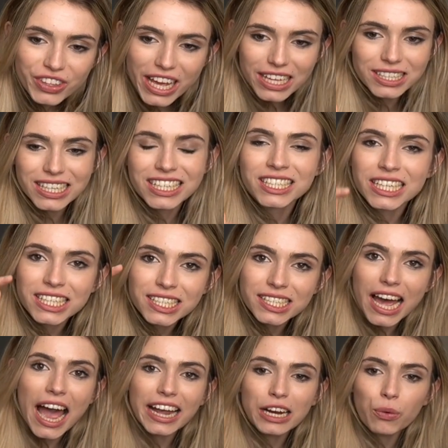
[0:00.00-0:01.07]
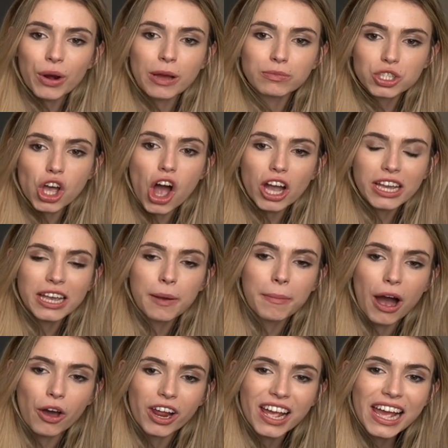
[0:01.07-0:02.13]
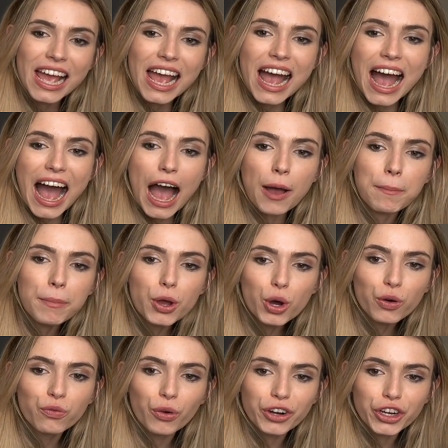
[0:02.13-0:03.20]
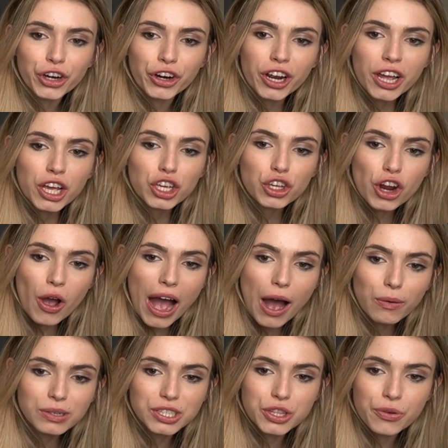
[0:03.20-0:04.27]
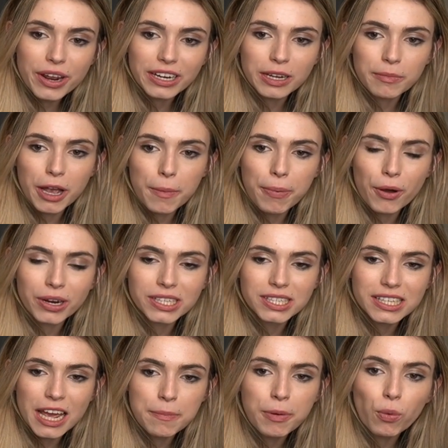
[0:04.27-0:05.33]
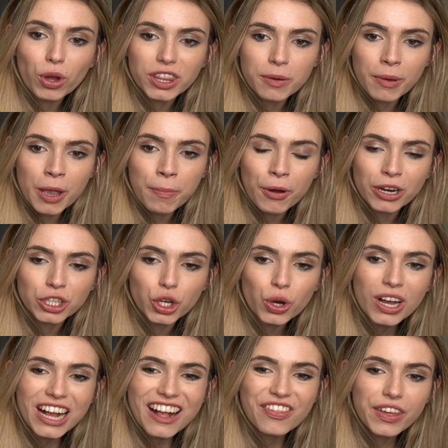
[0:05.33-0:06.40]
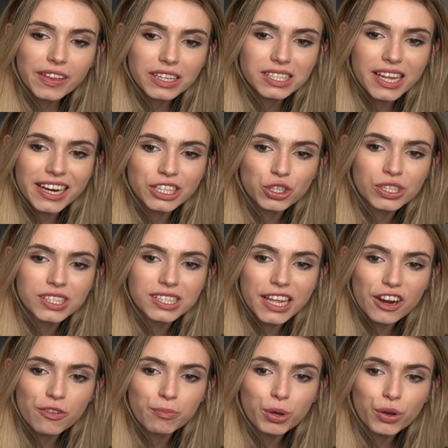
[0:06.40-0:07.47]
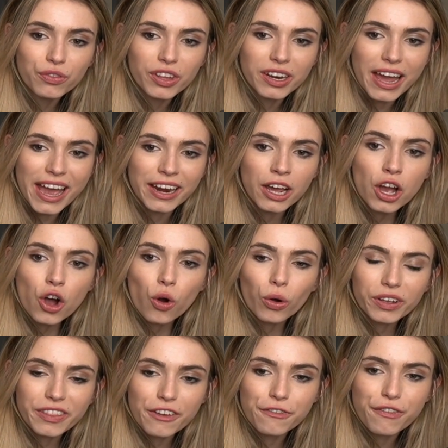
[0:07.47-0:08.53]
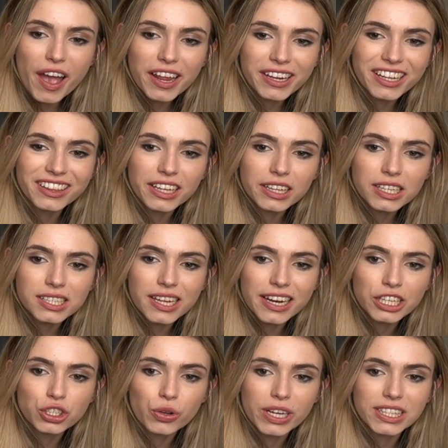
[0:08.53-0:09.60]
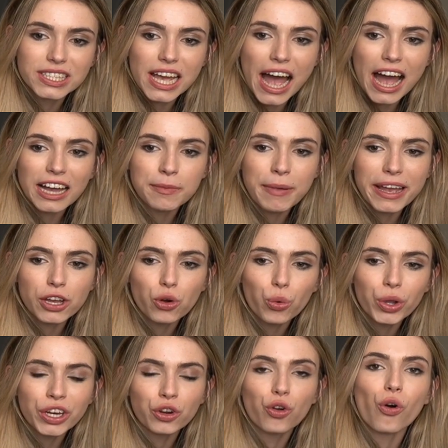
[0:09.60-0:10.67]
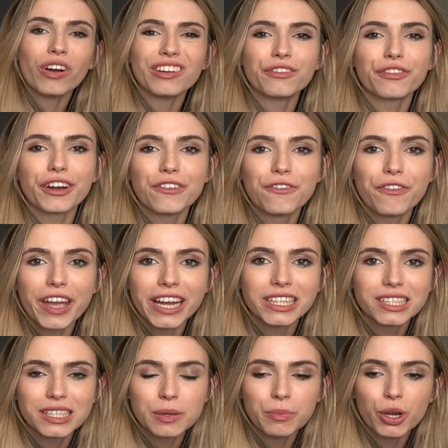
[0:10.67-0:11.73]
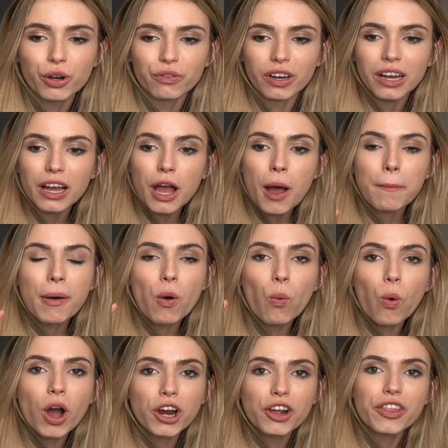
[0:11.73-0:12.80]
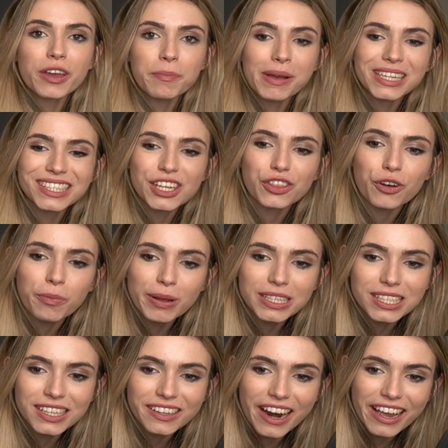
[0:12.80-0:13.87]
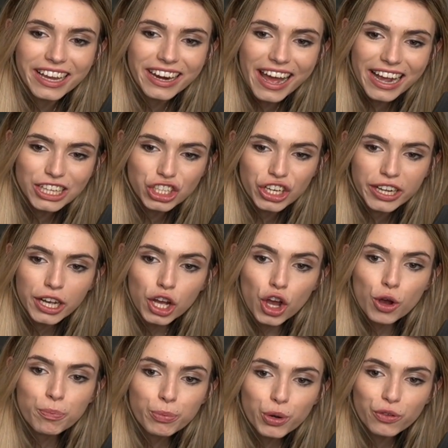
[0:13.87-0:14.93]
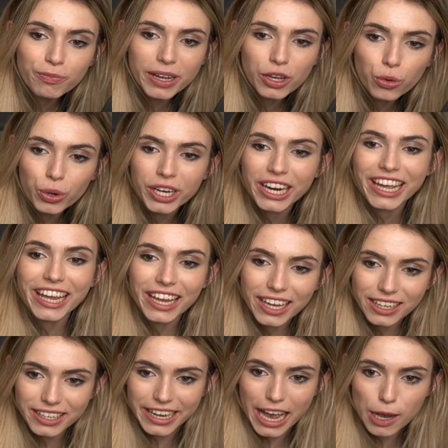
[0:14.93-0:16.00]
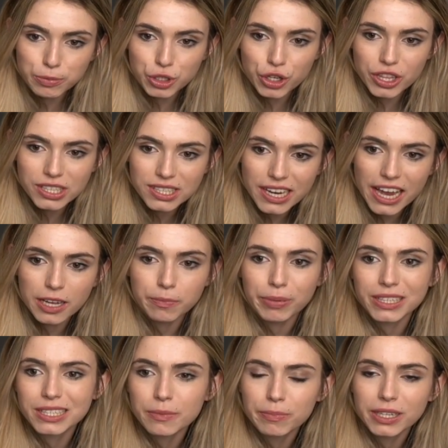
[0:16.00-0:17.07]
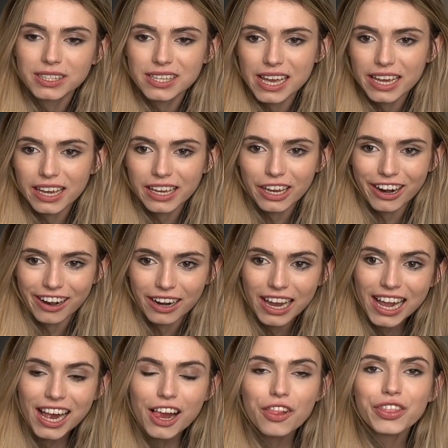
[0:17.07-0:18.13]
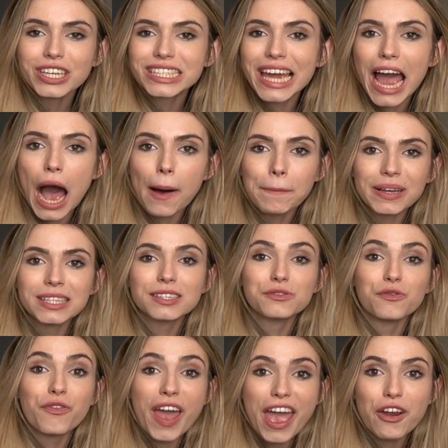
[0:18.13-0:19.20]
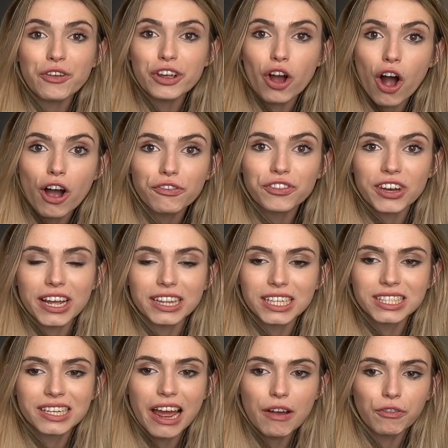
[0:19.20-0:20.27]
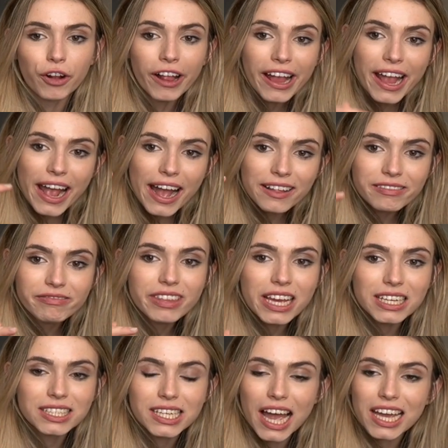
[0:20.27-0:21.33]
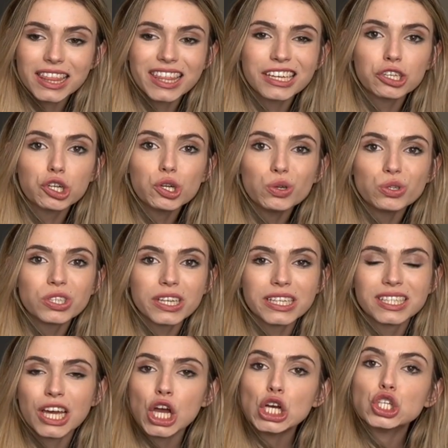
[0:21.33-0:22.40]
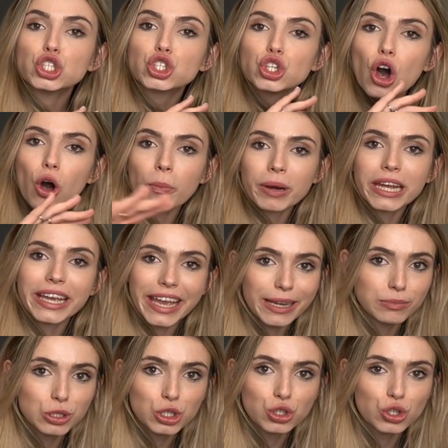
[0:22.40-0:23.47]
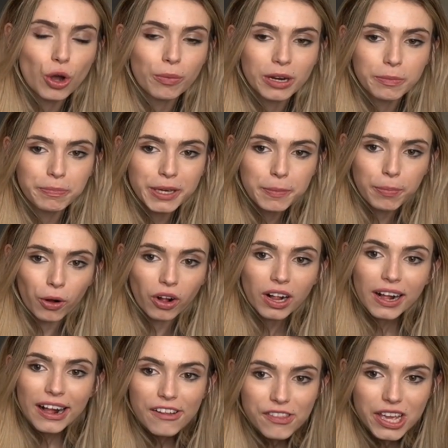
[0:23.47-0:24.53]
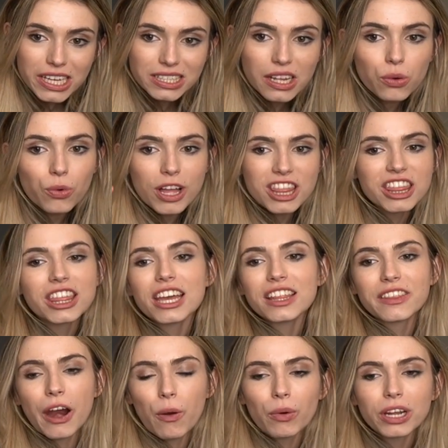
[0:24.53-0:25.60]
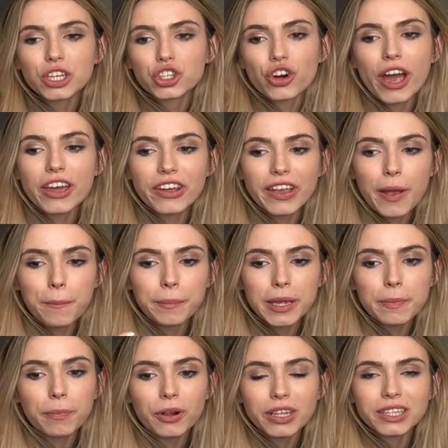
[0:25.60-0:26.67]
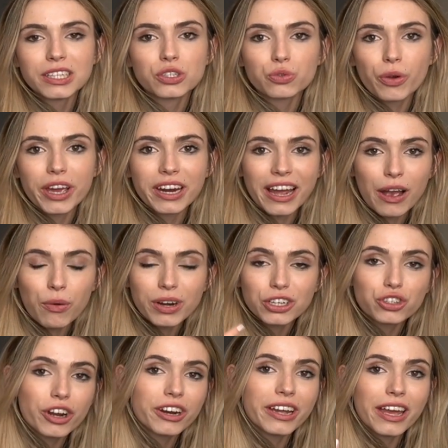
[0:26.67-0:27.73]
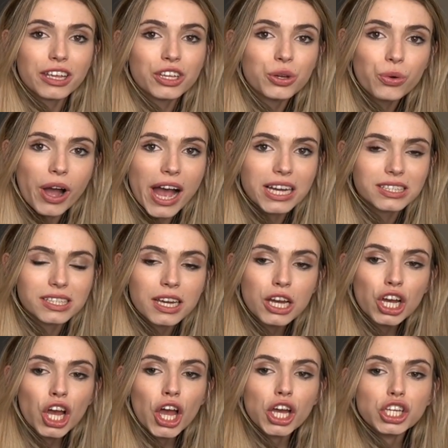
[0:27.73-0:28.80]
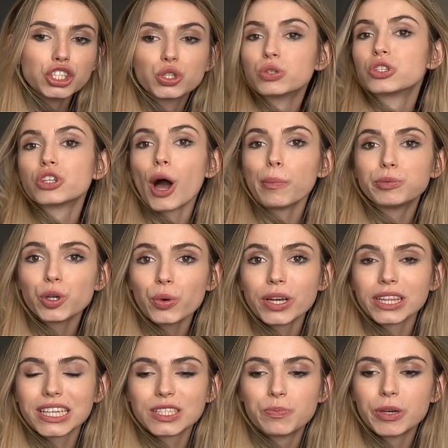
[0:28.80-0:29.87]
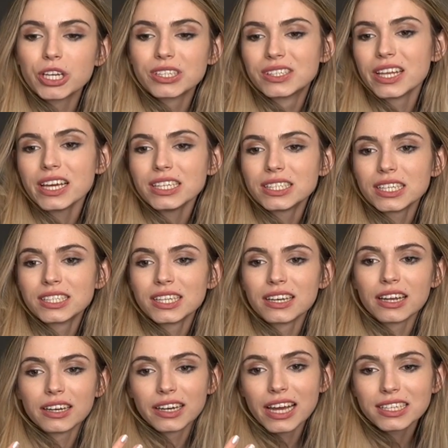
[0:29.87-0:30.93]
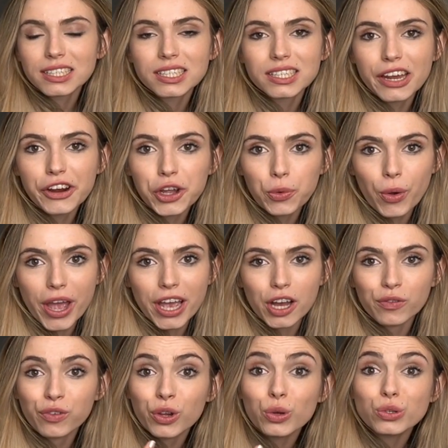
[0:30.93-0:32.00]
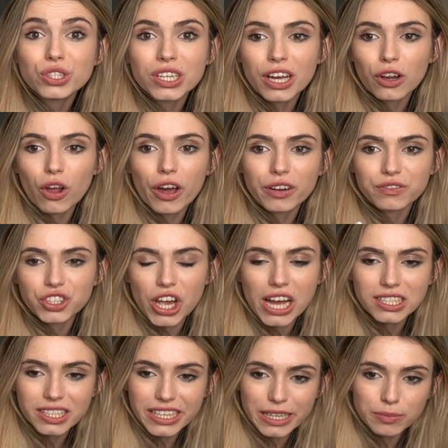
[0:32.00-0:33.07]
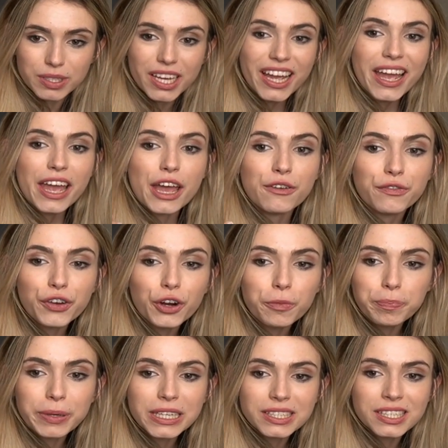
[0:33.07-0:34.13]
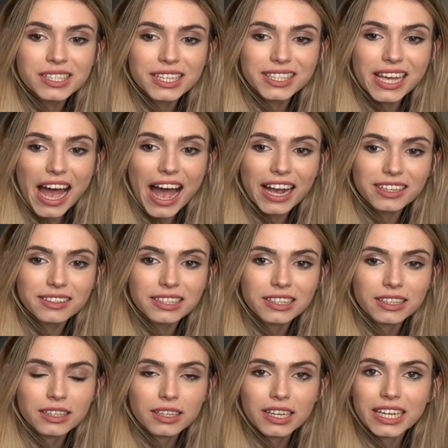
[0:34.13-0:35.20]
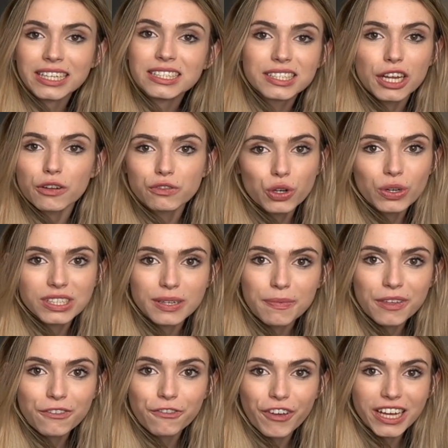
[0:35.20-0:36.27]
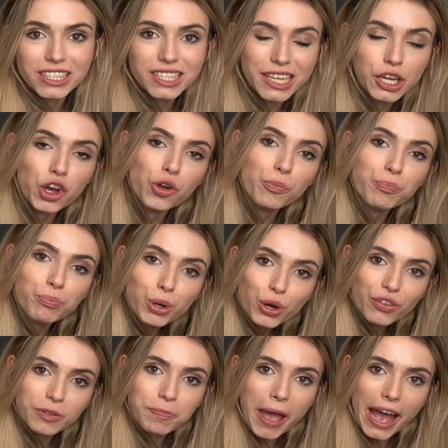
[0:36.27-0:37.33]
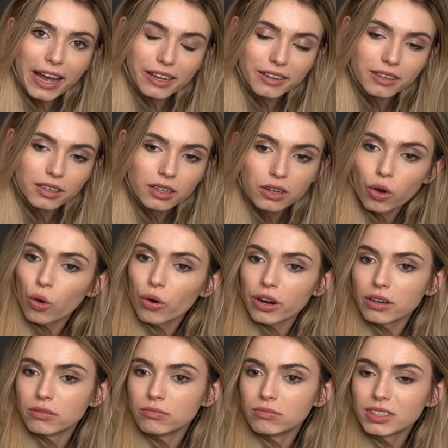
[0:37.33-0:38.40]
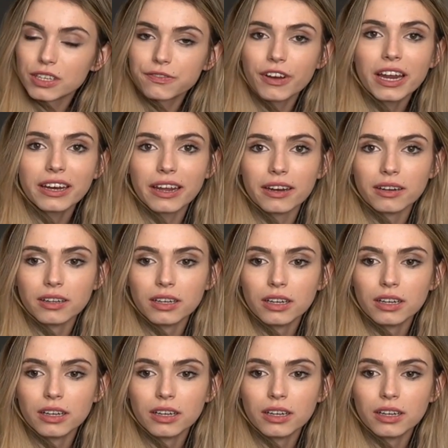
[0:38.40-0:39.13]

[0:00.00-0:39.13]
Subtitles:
This is exactly what I'm talking about. A move where I was threatening my opponent's knight, but what did my opponent do? They decided to, instead of move the knight or defend it, they decided to attack my queen, going for a fancy move. But what are they missing? They're missing that I can actually move my queen and capture this knight by simply taking here. This happens very often at this level, and this, I think, loses so many games to so many people. This is the one thing that I want to try to get people in this rating. I want to try to get you guys to stop doing this because this is an unnecessary way of losing a lot of chess games. If your piece is attacked, instead of doing something fancy, move it back or defend it.